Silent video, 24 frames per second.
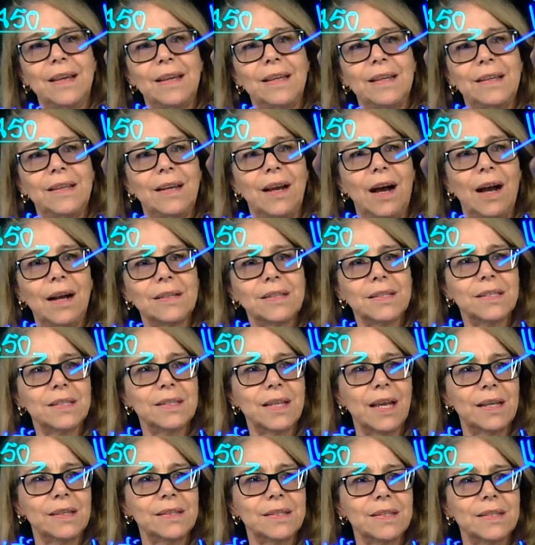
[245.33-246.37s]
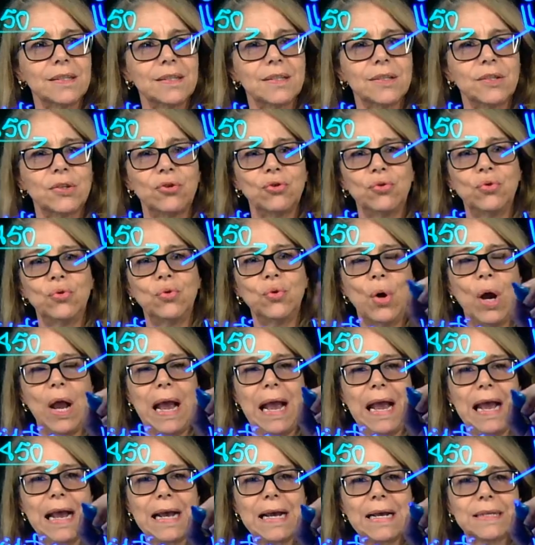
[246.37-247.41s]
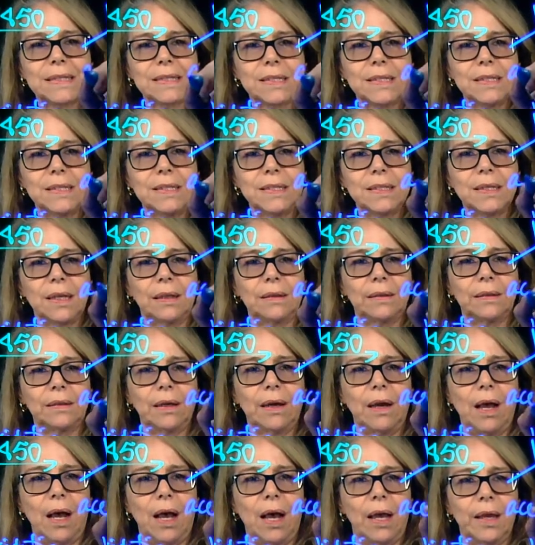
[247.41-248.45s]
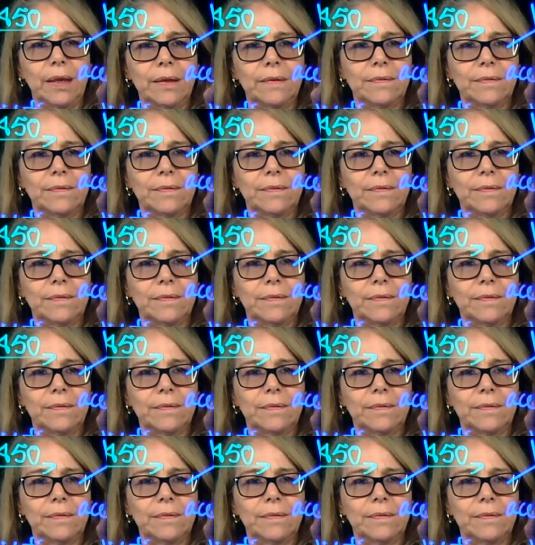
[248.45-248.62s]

It oxidizes to acetaldehyde.